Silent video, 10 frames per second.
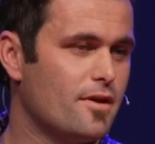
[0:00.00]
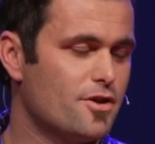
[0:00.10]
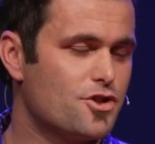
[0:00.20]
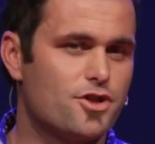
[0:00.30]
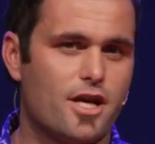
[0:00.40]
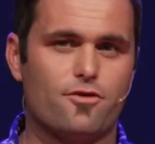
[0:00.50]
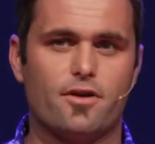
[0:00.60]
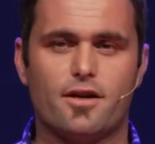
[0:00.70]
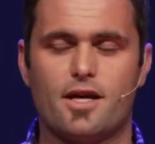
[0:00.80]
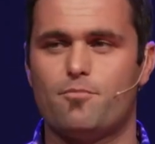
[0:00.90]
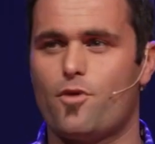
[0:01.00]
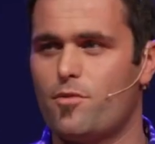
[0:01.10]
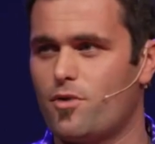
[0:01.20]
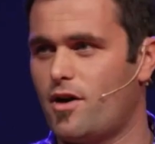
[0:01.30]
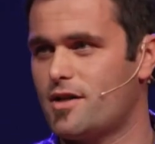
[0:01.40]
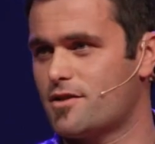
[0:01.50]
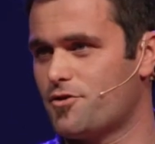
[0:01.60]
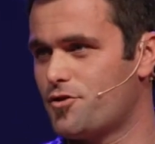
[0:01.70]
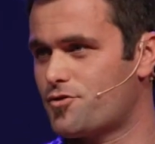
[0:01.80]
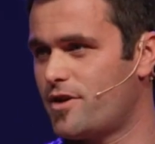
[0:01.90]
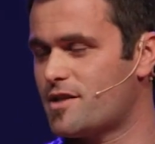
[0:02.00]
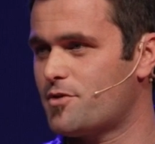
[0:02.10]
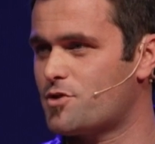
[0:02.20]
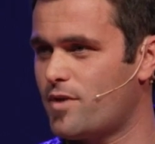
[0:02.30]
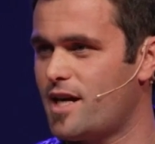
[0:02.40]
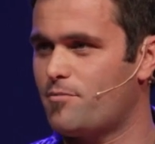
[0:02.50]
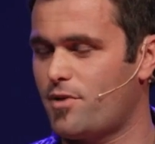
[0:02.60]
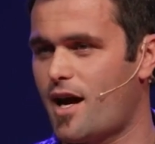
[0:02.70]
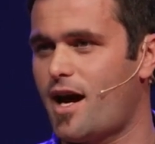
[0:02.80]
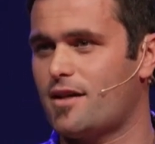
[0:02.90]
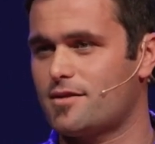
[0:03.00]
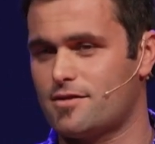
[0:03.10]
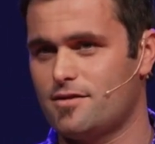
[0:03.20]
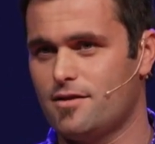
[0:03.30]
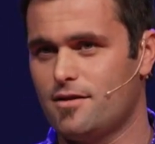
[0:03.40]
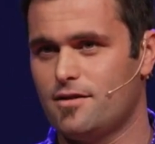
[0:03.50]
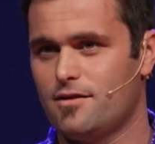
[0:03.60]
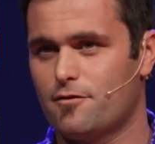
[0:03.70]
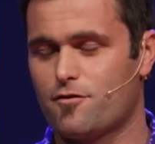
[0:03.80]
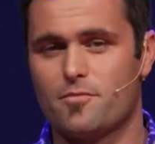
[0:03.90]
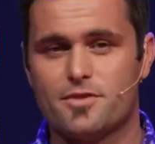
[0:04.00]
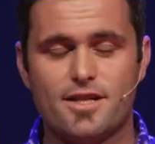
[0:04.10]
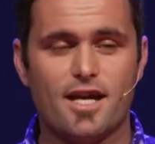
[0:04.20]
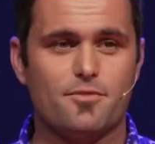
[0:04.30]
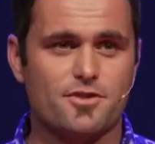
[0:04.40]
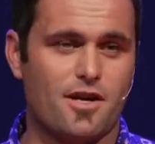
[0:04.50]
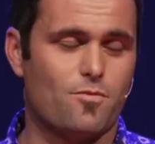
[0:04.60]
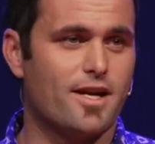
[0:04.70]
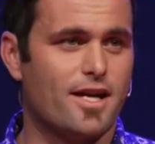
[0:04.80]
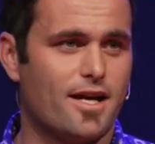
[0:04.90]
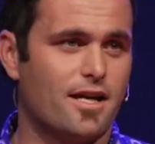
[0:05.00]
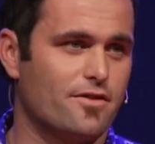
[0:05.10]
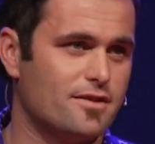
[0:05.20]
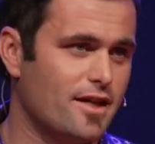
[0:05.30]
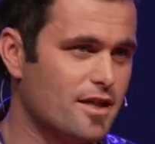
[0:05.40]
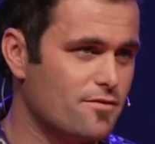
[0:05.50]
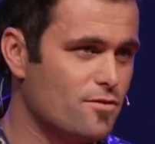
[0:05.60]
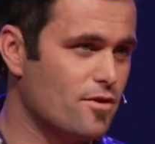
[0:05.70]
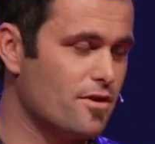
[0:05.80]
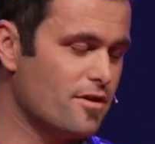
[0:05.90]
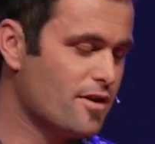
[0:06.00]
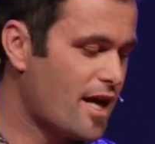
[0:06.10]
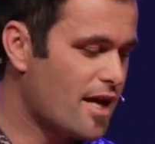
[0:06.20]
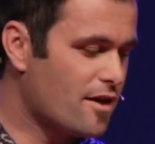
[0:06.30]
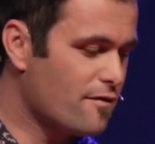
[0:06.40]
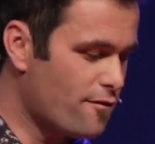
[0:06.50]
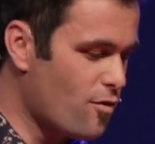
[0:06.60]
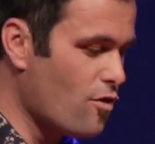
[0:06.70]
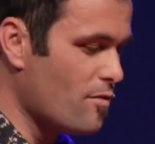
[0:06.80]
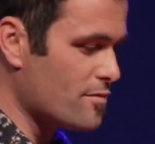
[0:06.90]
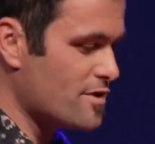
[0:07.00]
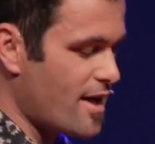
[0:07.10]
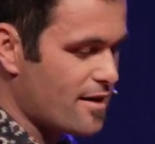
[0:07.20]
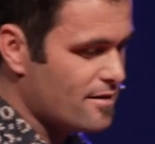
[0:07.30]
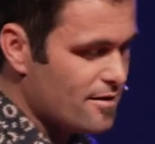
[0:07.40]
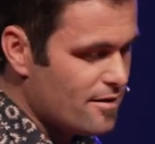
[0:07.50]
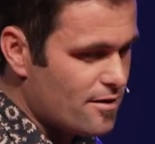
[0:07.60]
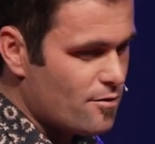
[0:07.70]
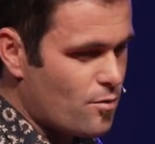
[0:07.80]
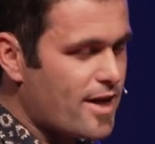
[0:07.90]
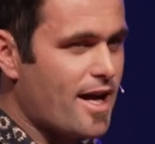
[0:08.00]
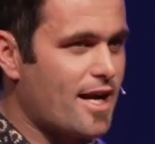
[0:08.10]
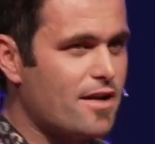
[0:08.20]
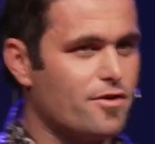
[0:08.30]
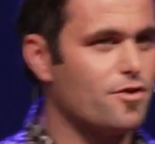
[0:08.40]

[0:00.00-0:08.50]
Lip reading: sharing and mobilizing nutrients between plants from depths that we can't even test for, and in forms that we can't even